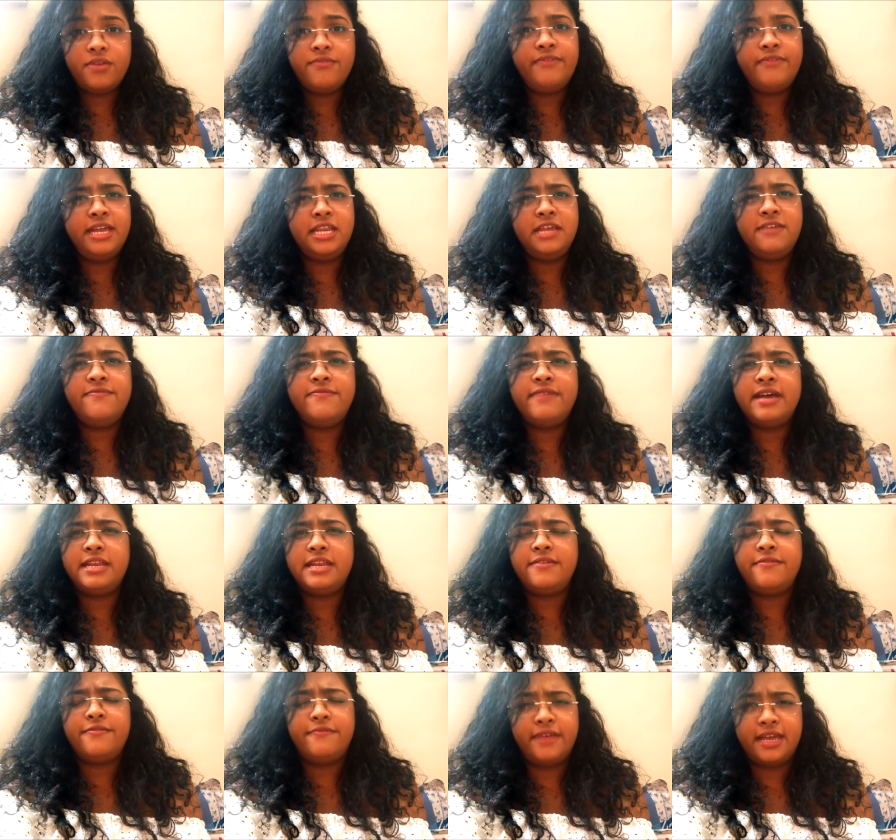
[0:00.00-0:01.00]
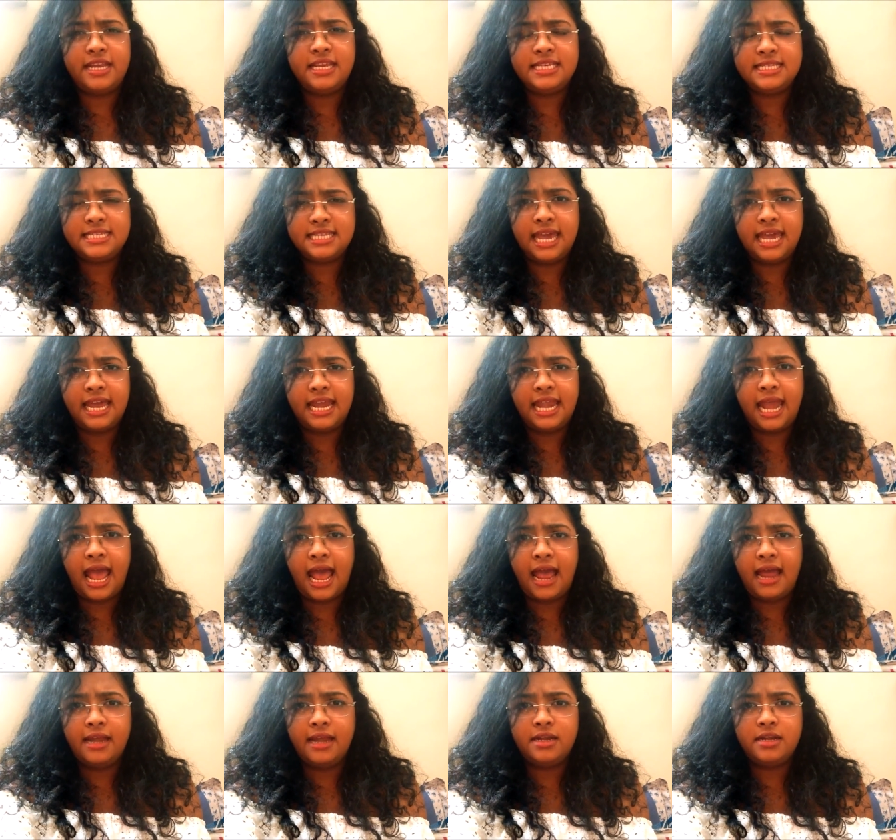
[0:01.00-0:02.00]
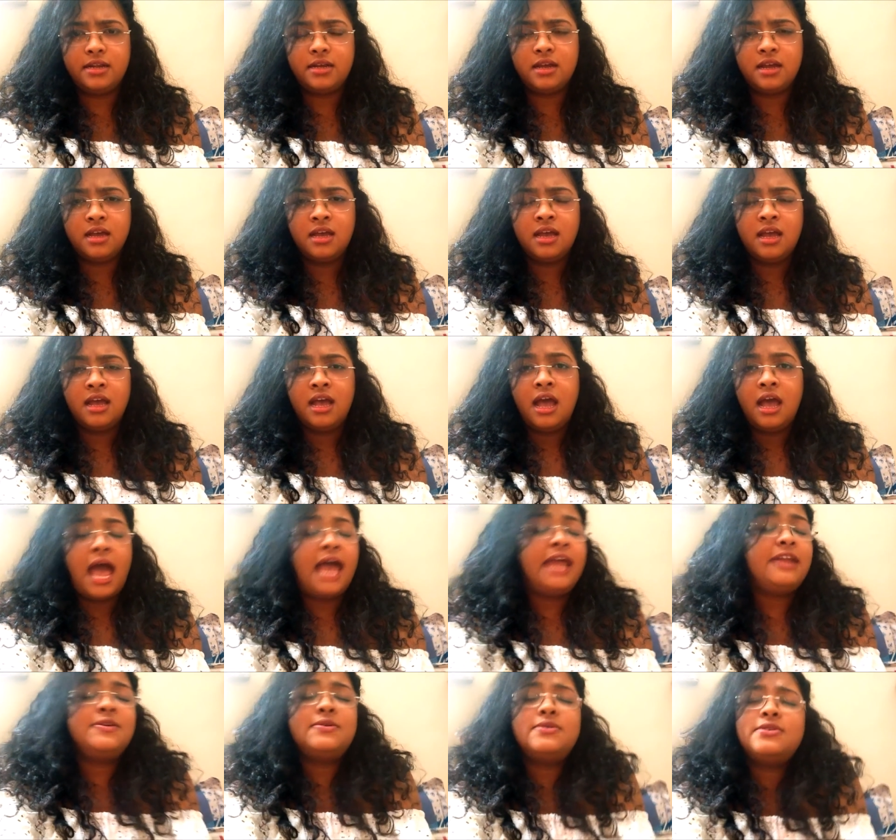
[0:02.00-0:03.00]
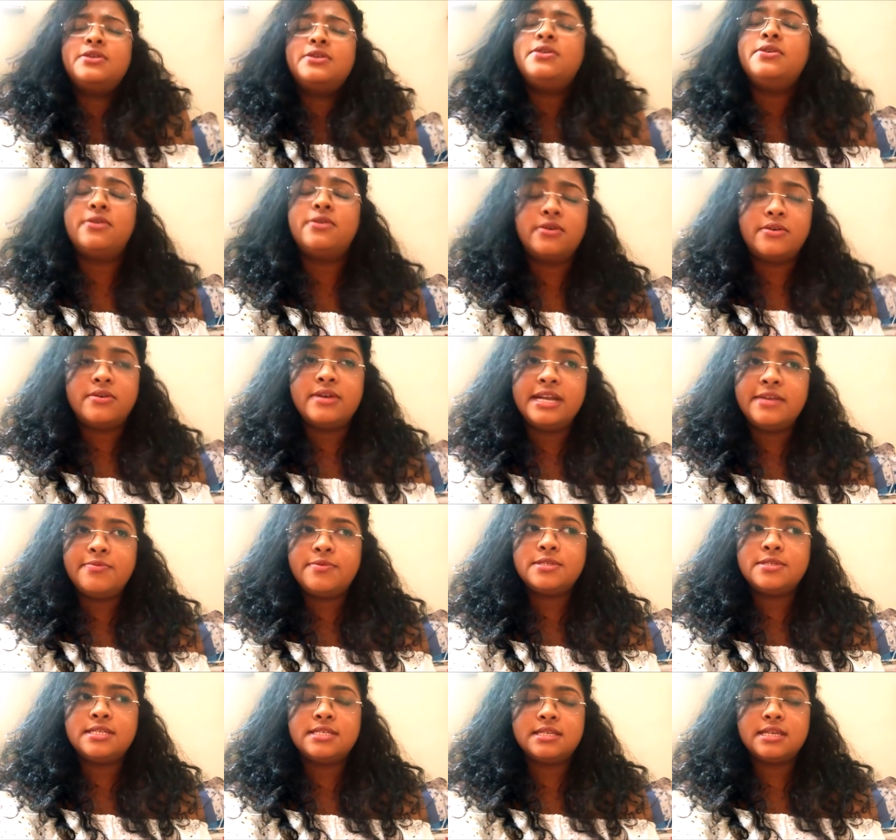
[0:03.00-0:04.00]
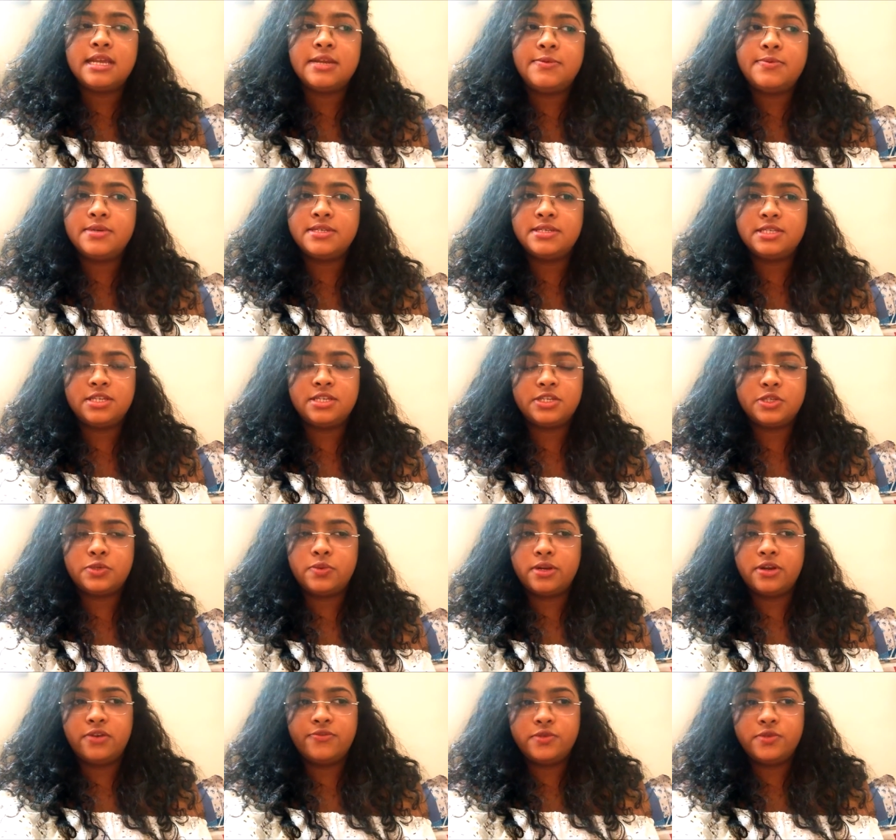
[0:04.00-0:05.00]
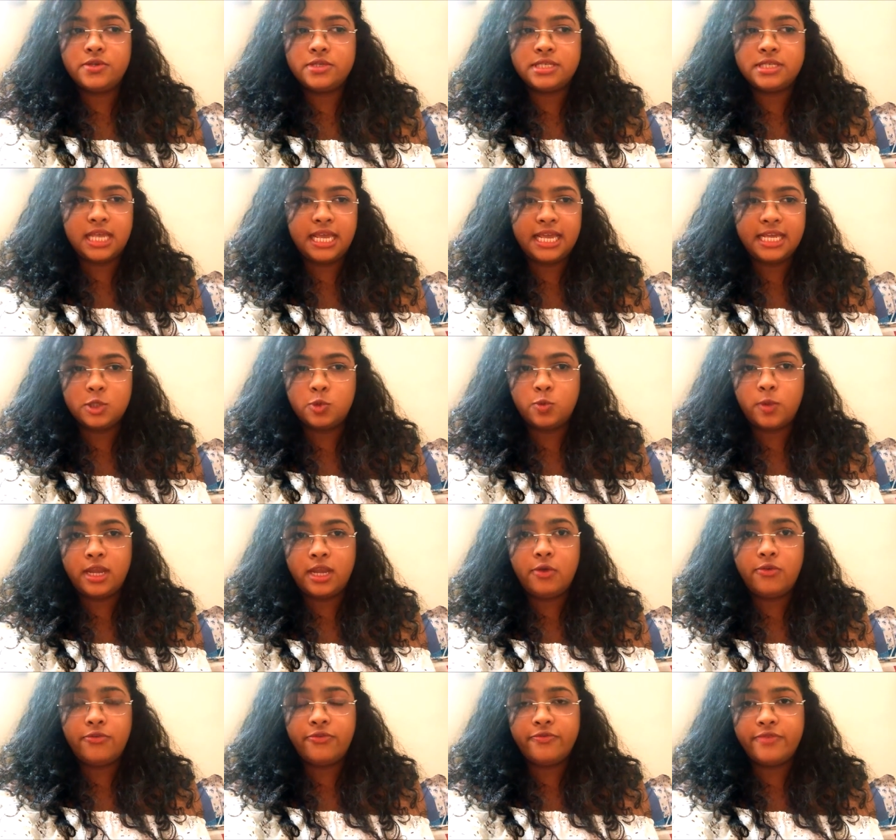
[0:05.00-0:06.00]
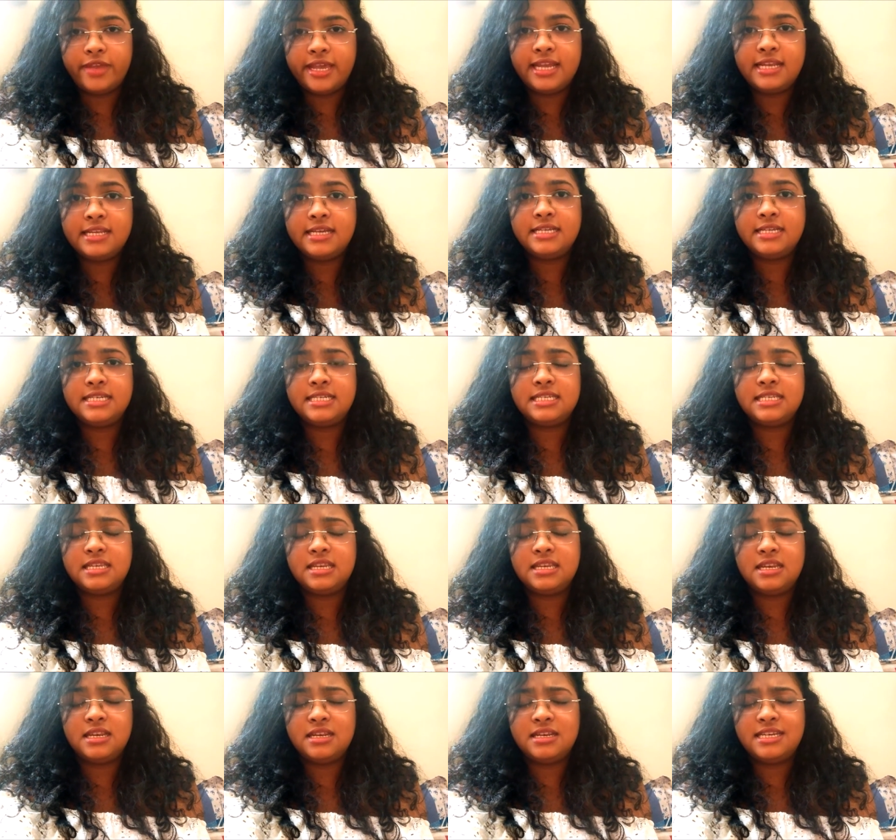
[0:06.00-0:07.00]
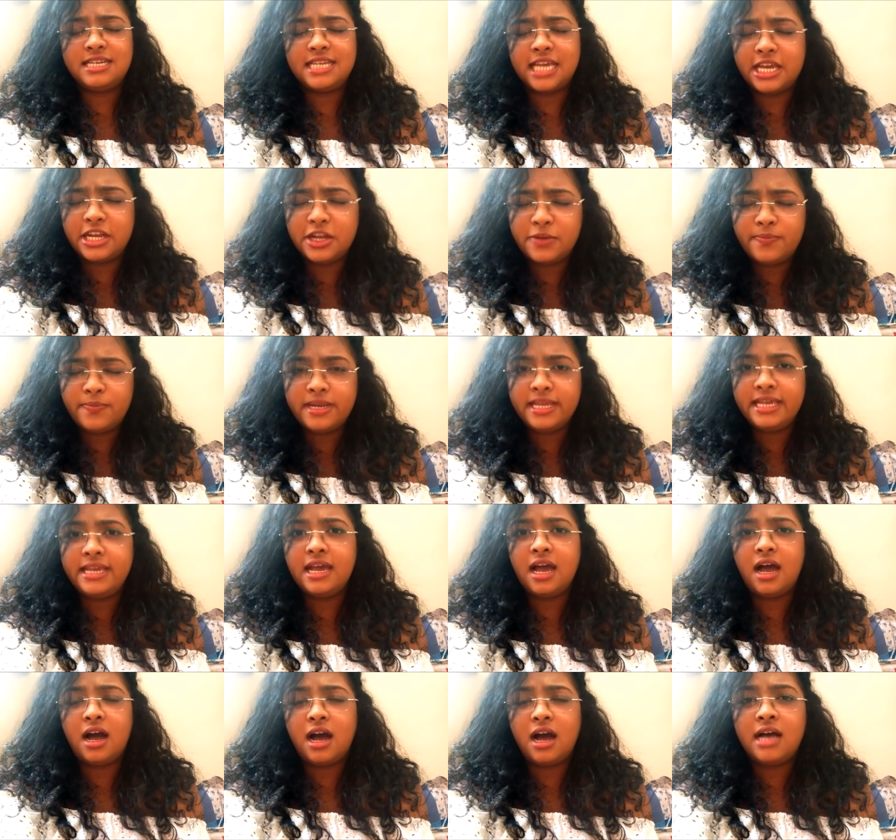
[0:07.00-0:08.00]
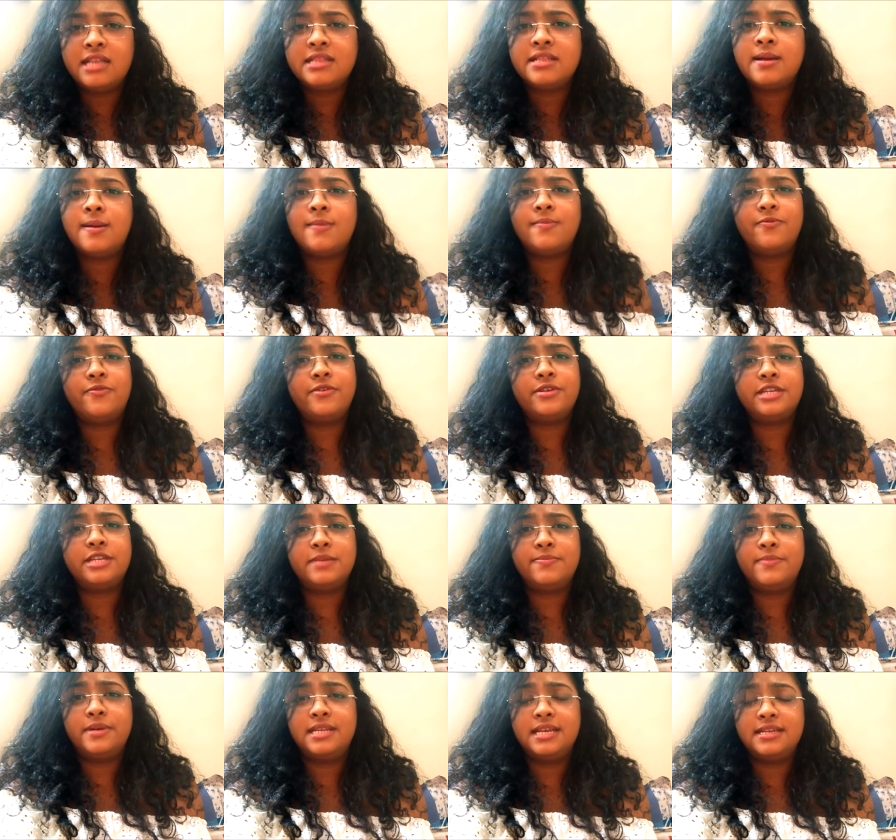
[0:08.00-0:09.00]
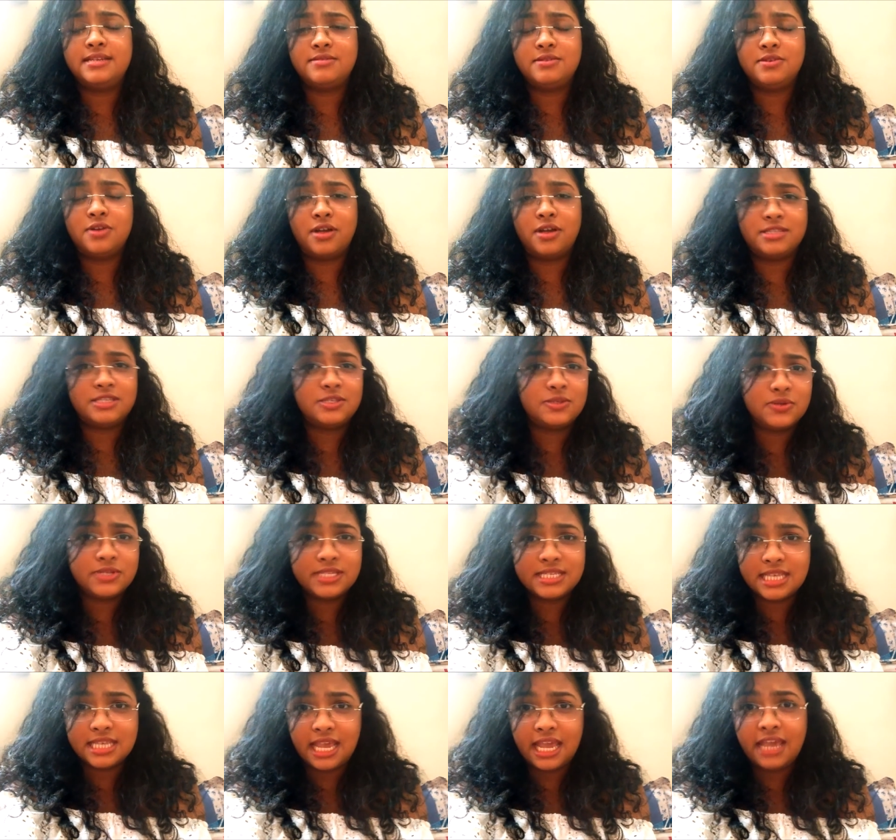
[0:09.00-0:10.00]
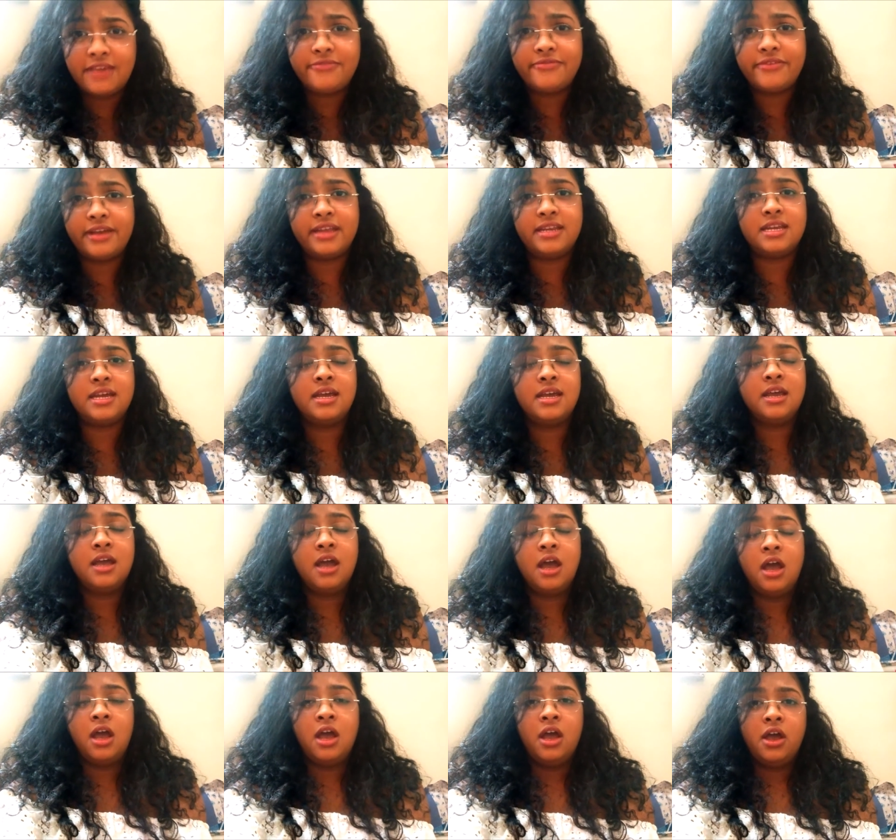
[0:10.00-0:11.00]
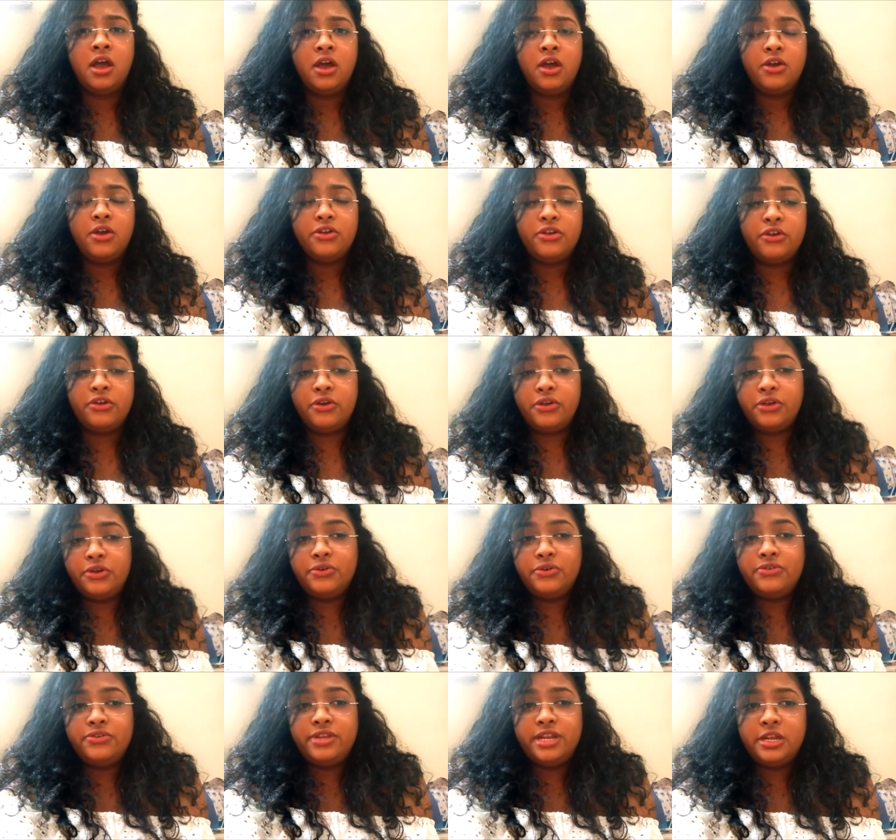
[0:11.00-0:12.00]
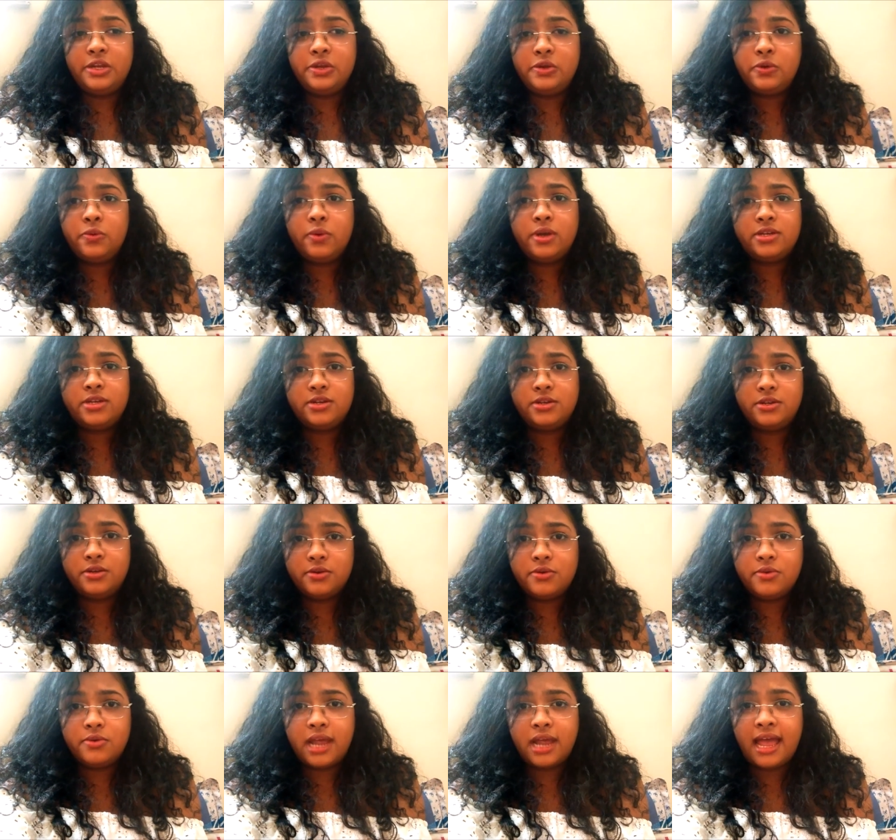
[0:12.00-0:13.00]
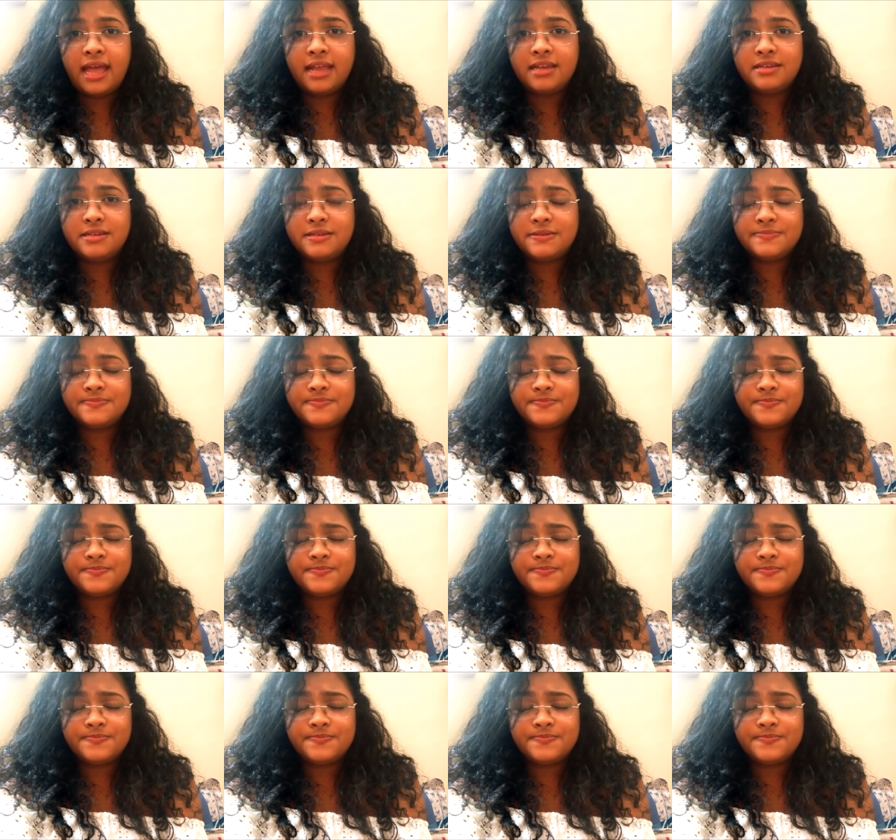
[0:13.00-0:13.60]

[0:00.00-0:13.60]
very, very, very scared, and I don't know. It was just one of those things where you feel terribly uncomfortable and not so safe, and, you know, you don't really know what to do, and